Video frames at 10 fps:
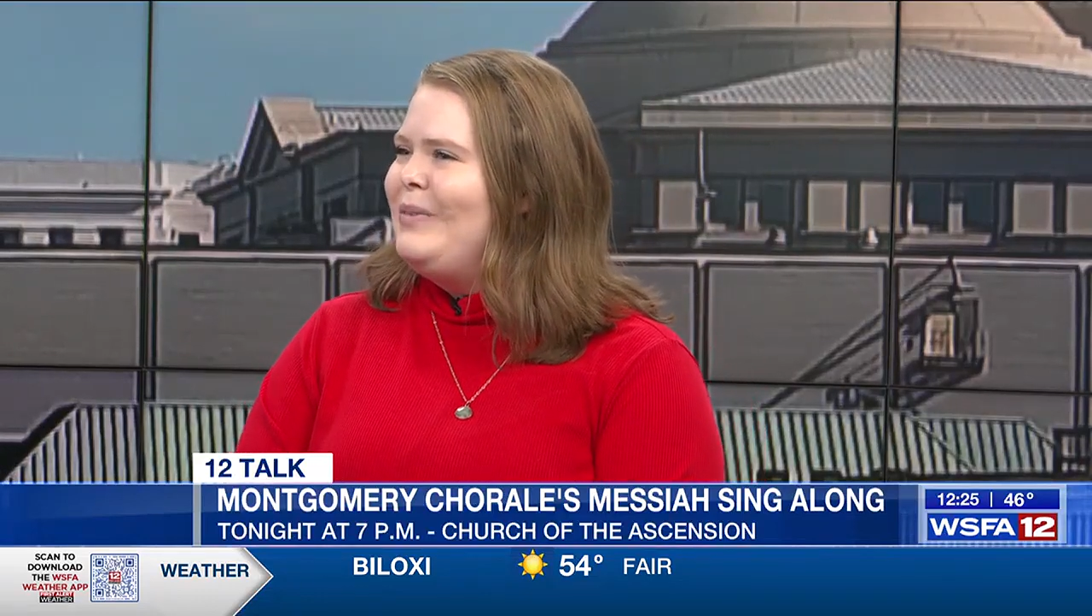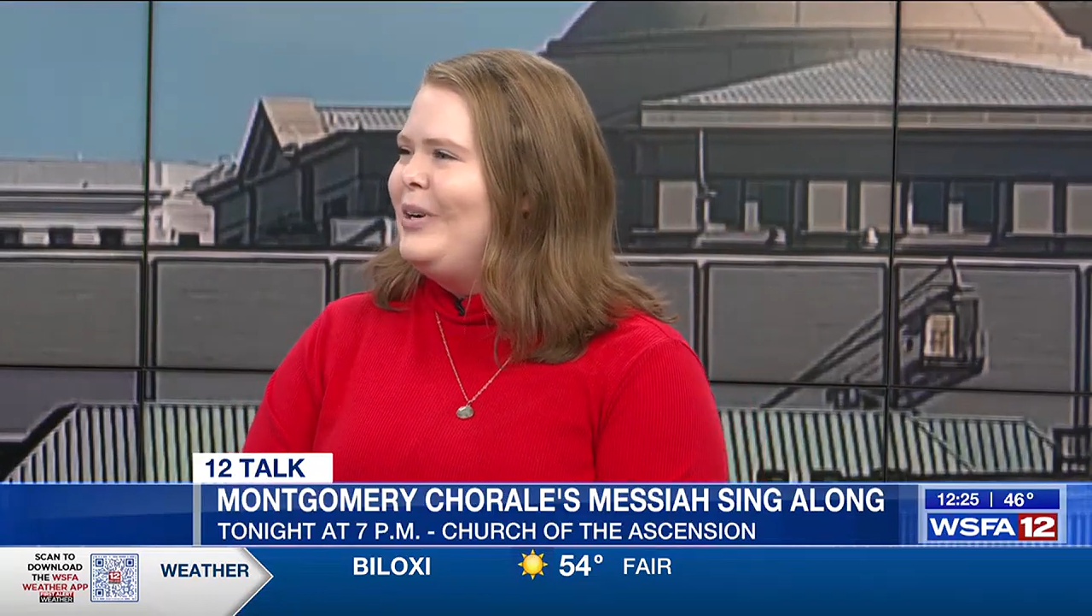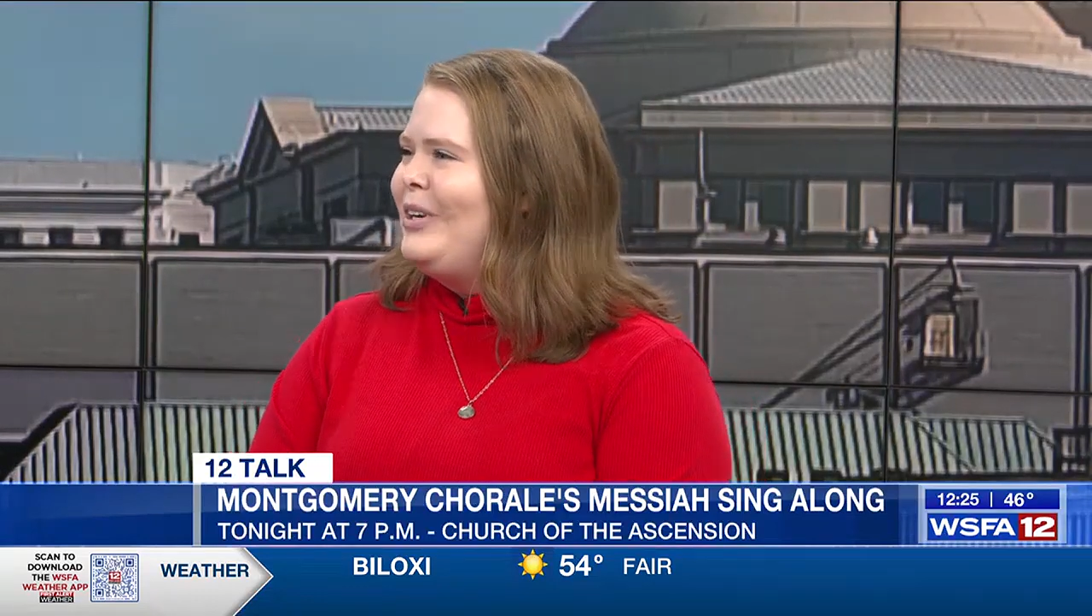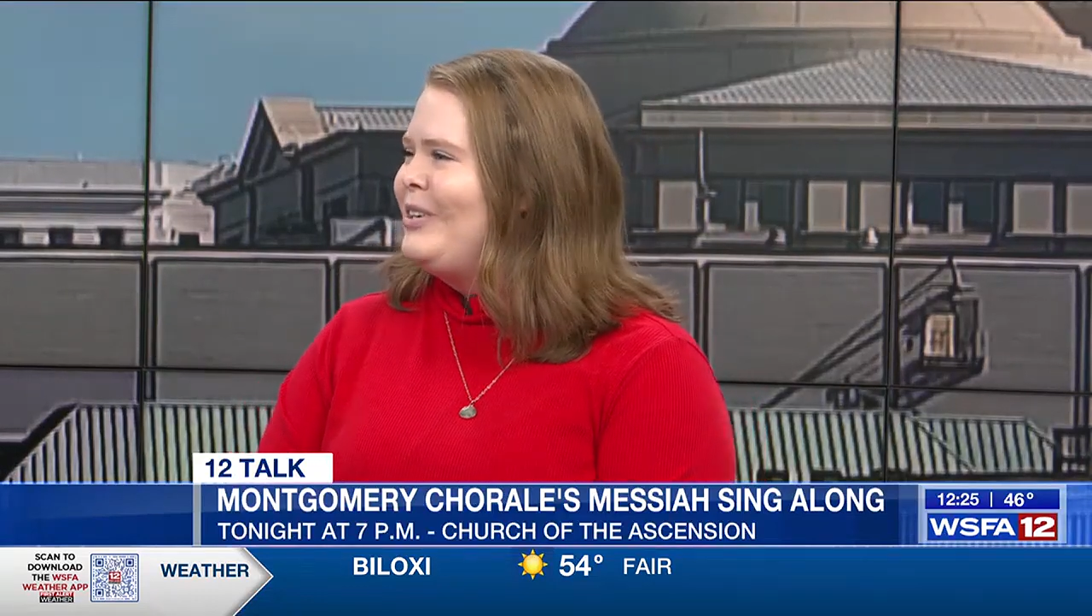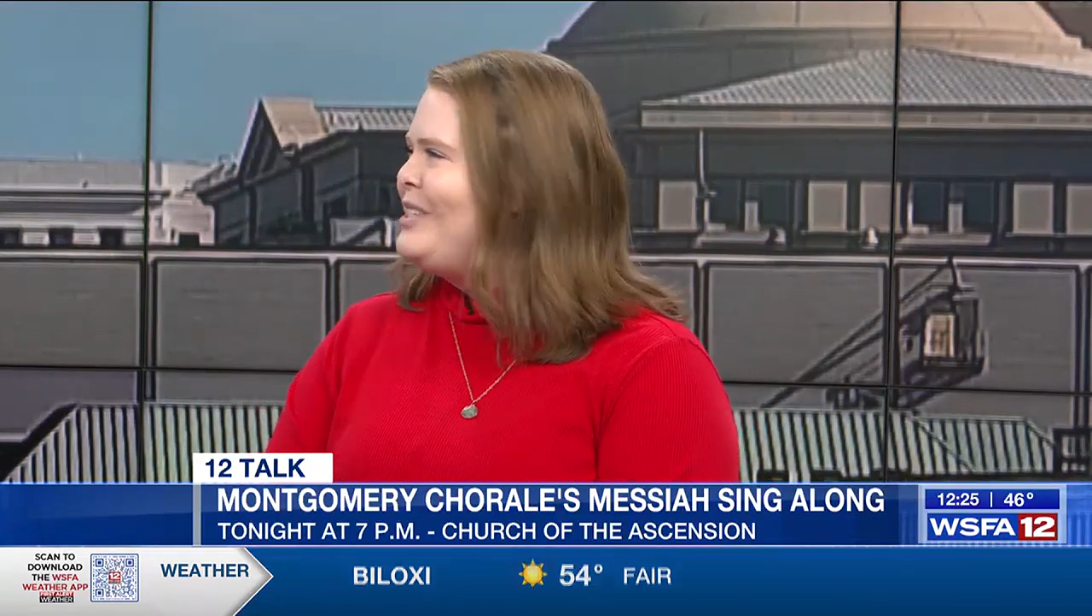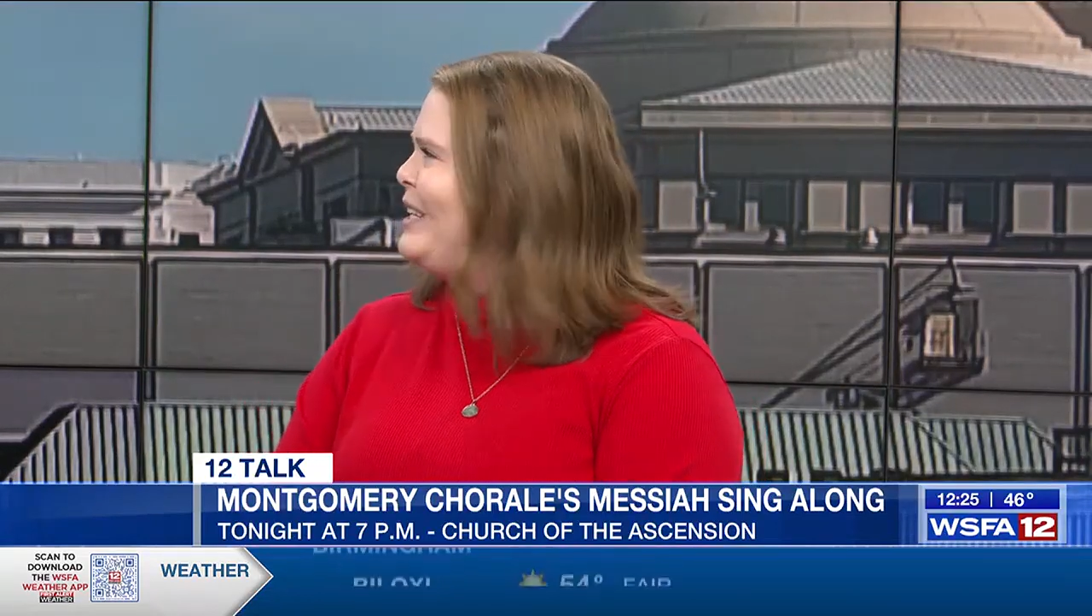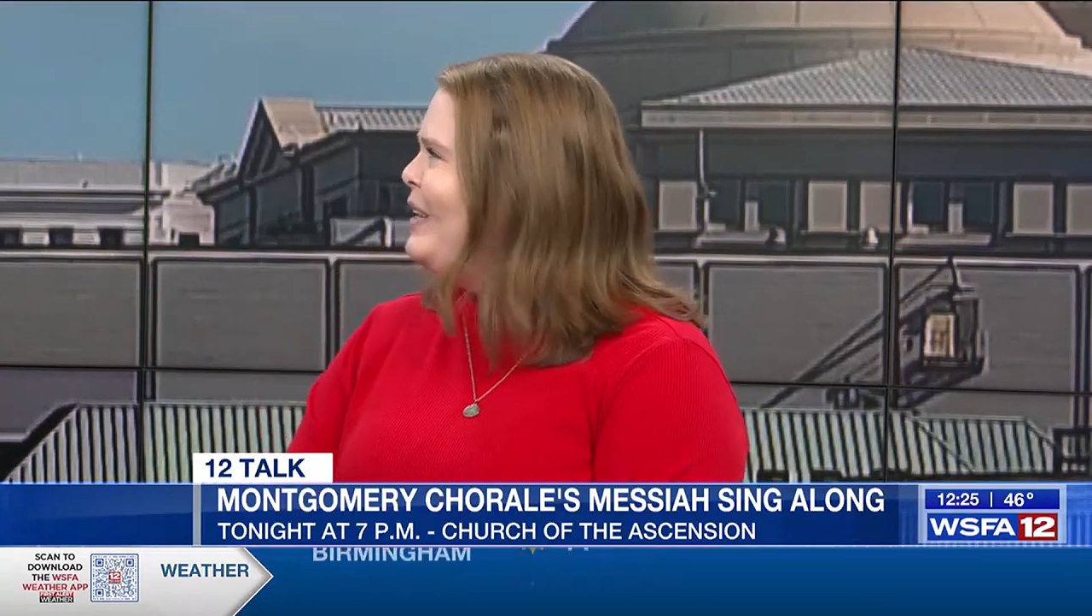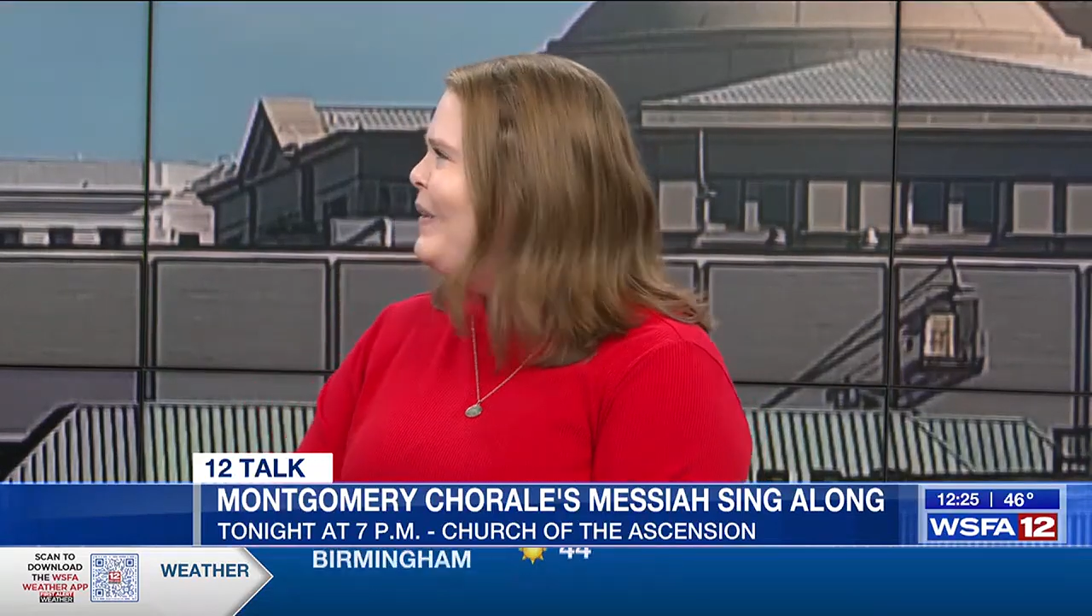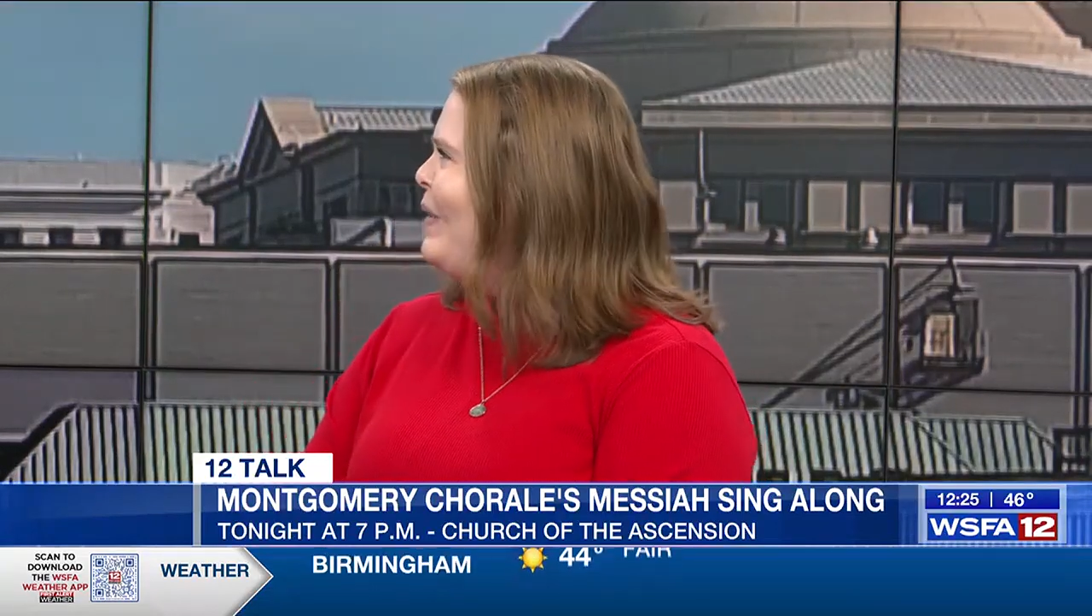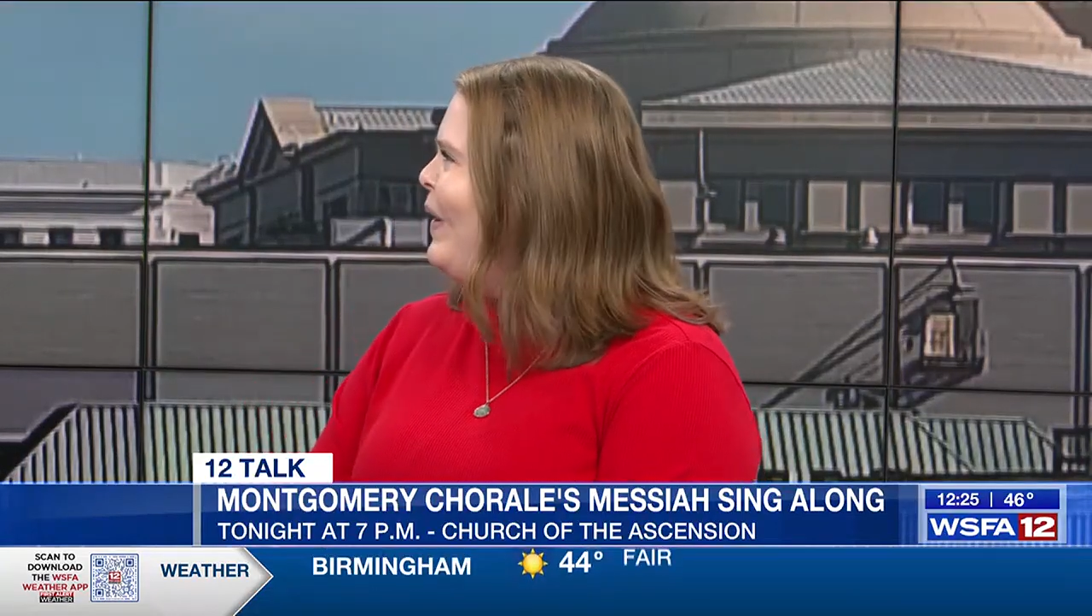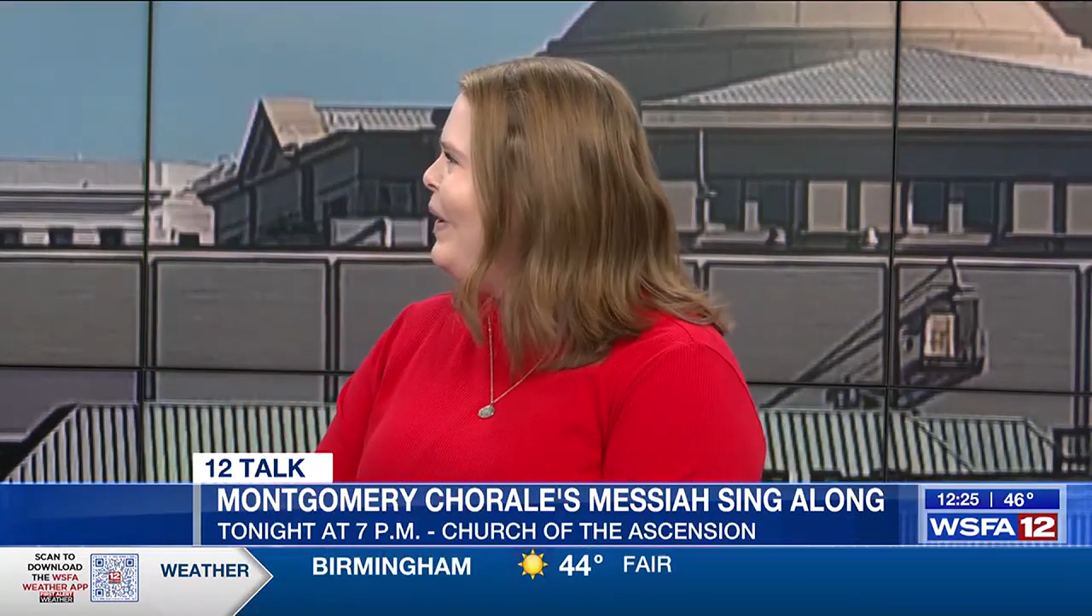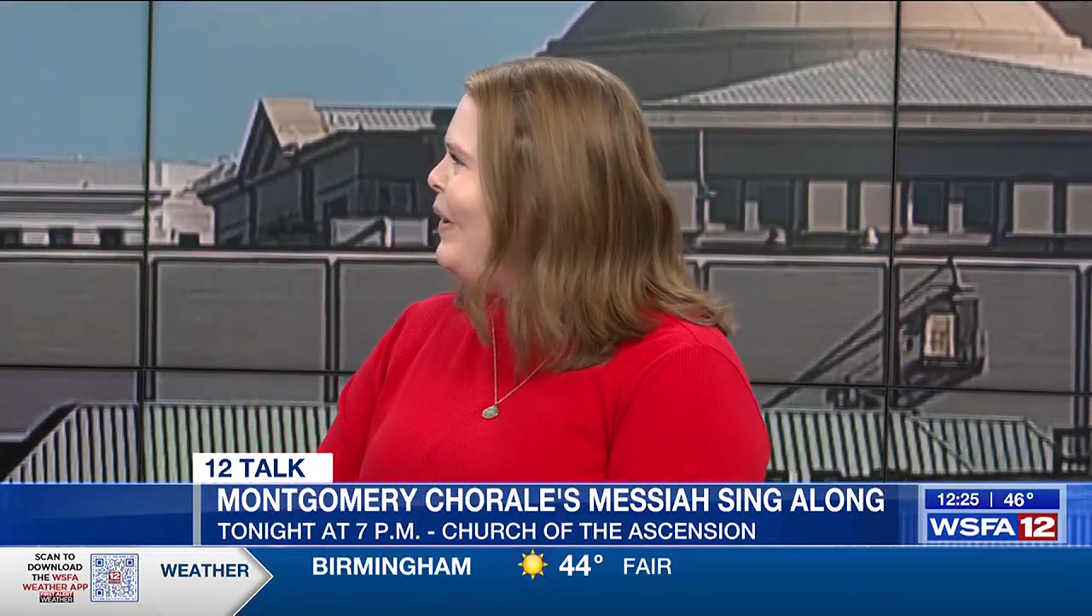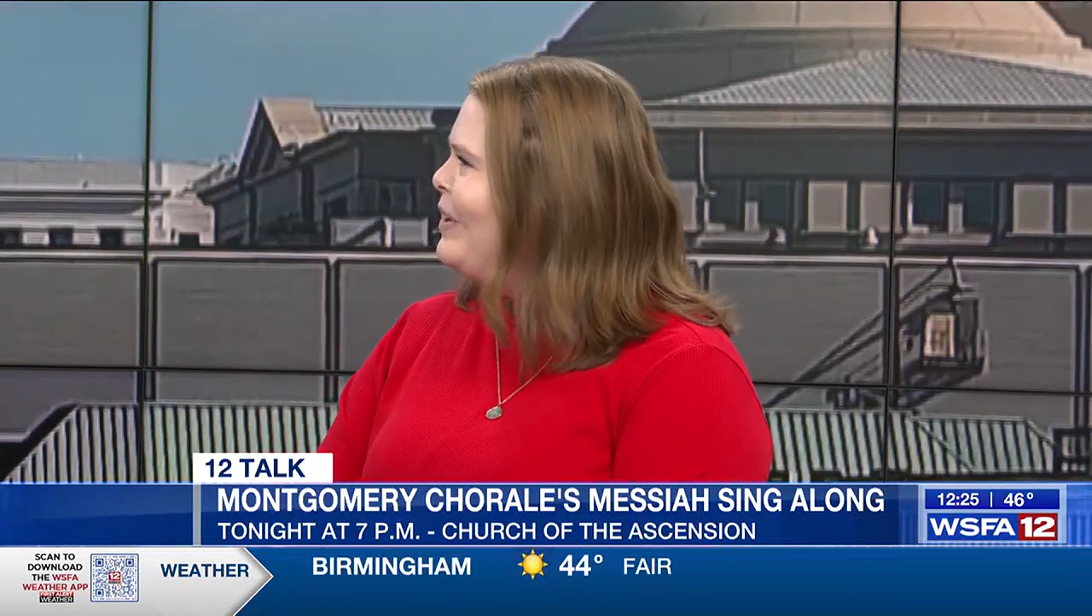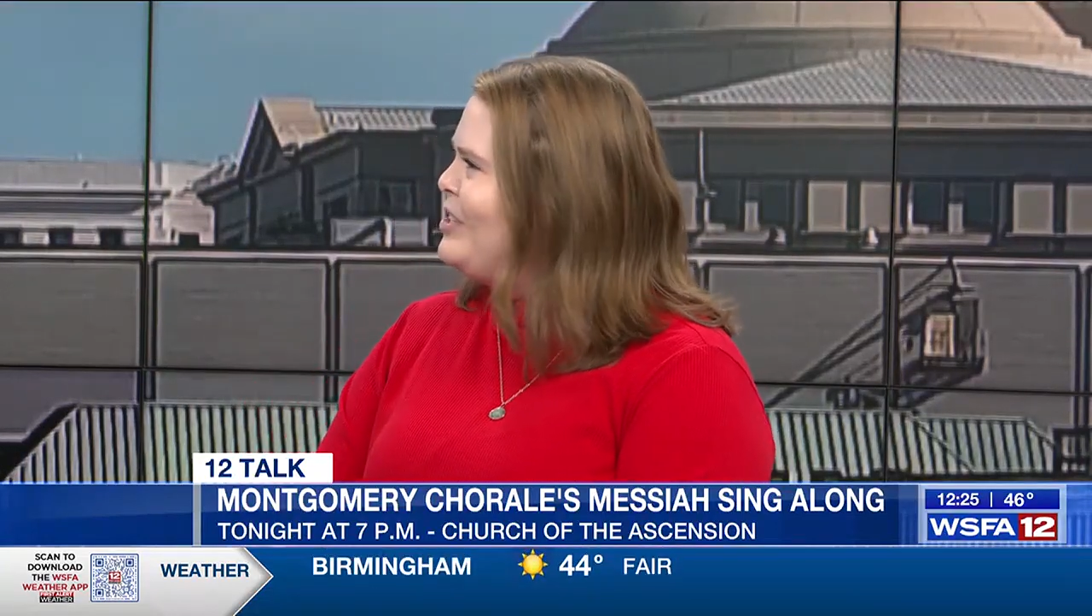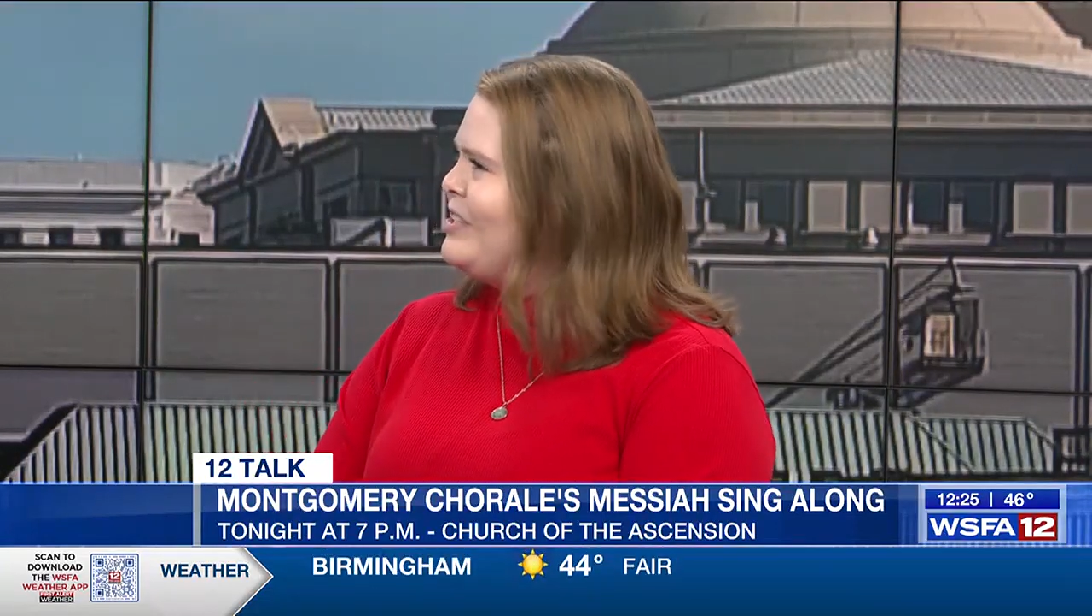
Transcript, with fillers: in, when you're singing along,